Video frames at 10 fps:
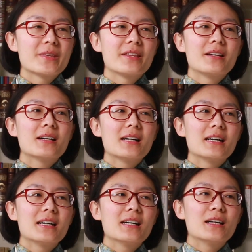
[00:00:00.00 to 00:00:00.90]
There
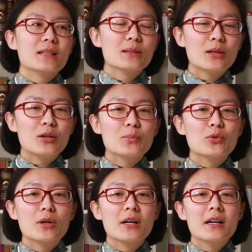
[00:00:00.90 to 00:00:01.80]
are a lot
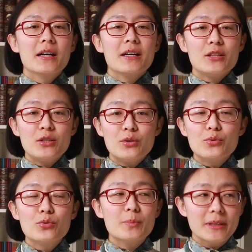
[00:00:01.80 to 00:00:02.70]
more
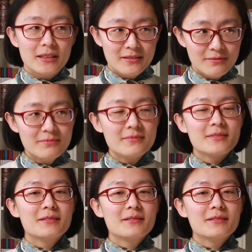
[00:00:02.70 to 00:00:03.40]
human